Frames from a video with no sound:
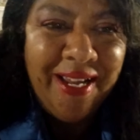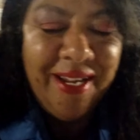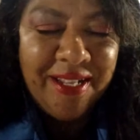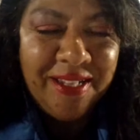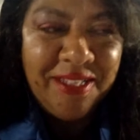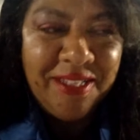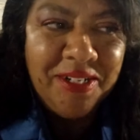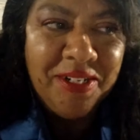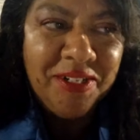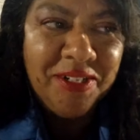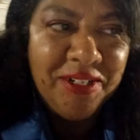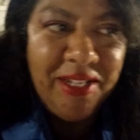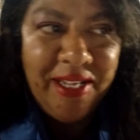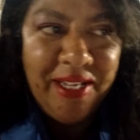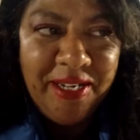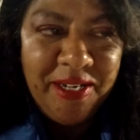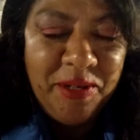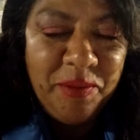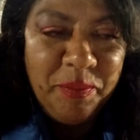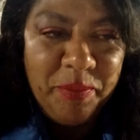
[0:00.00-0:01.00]
I got there
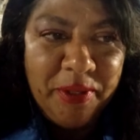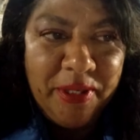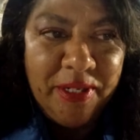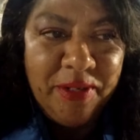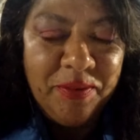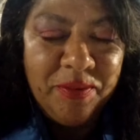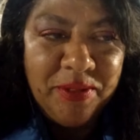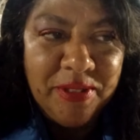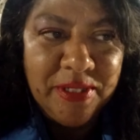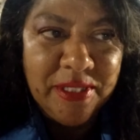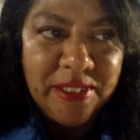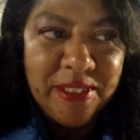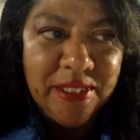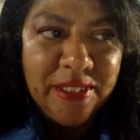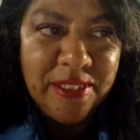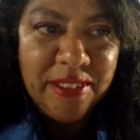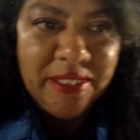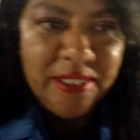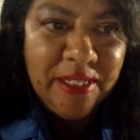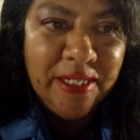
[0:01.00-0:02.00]
late, but it wasn't.
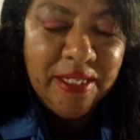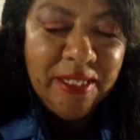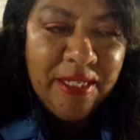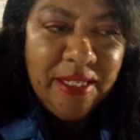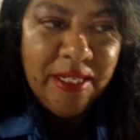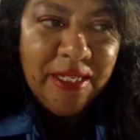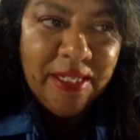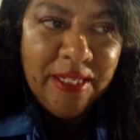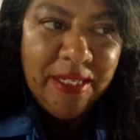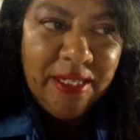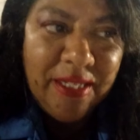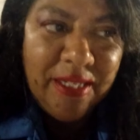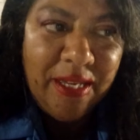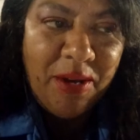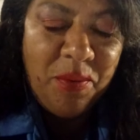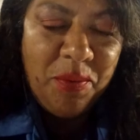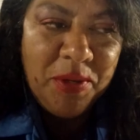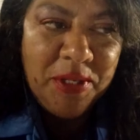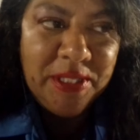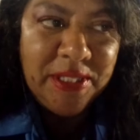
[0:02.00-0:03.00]

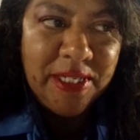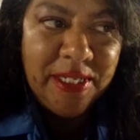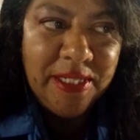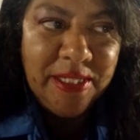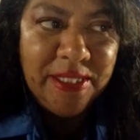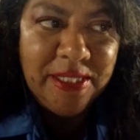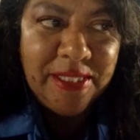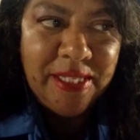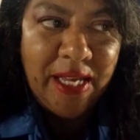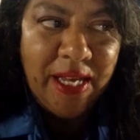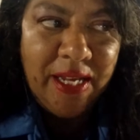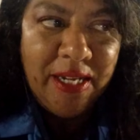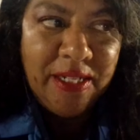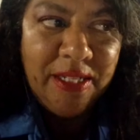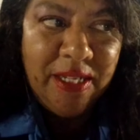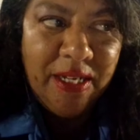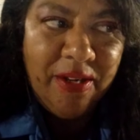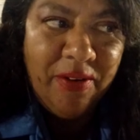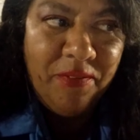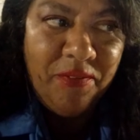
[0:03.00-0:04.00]
I wasn't inside
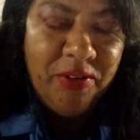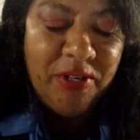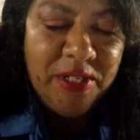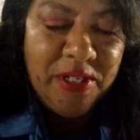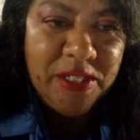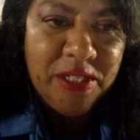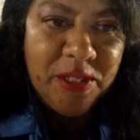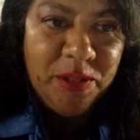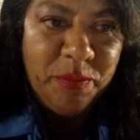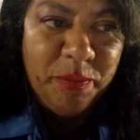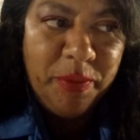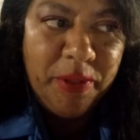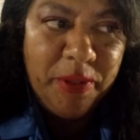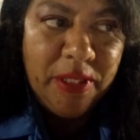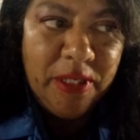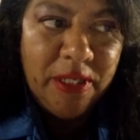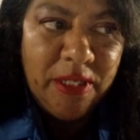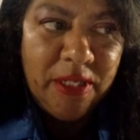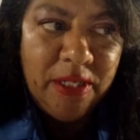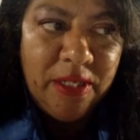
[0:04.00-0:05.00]
the convention,
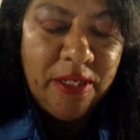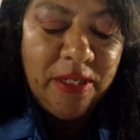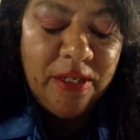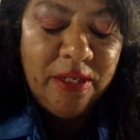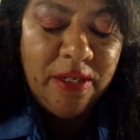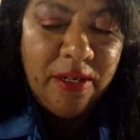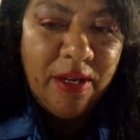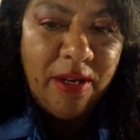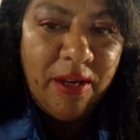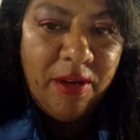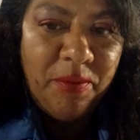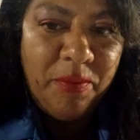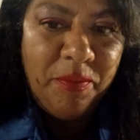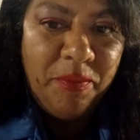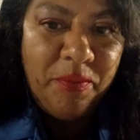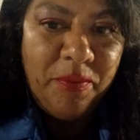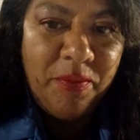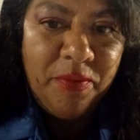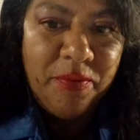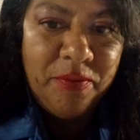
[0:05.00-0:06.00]
but I,
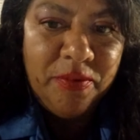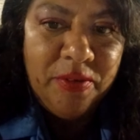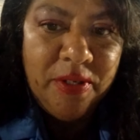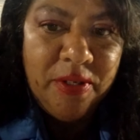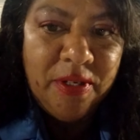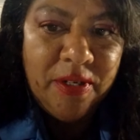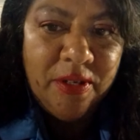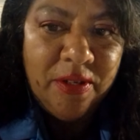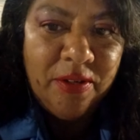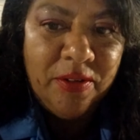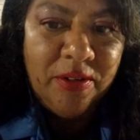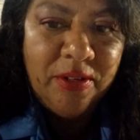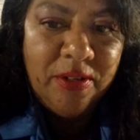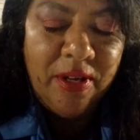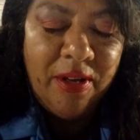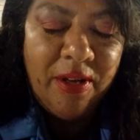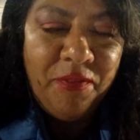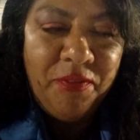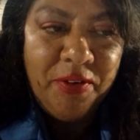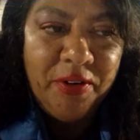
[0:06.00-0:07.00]
you know,
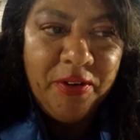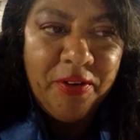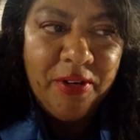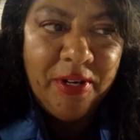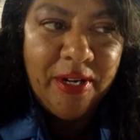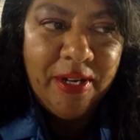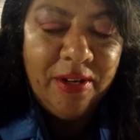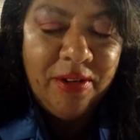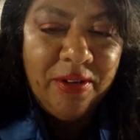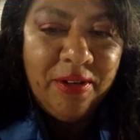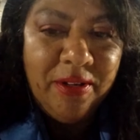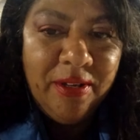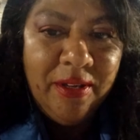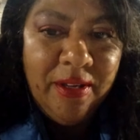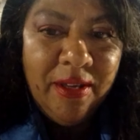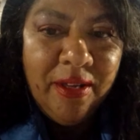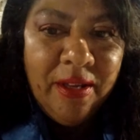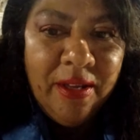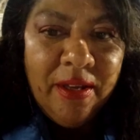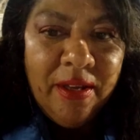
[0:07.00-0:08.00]
I'll figure it
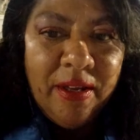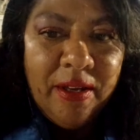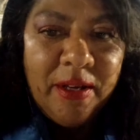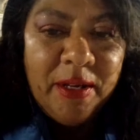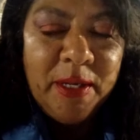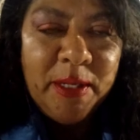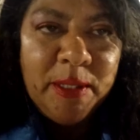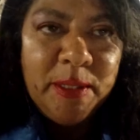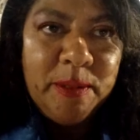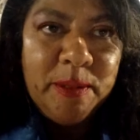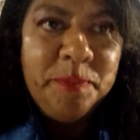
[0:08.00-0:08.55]
out.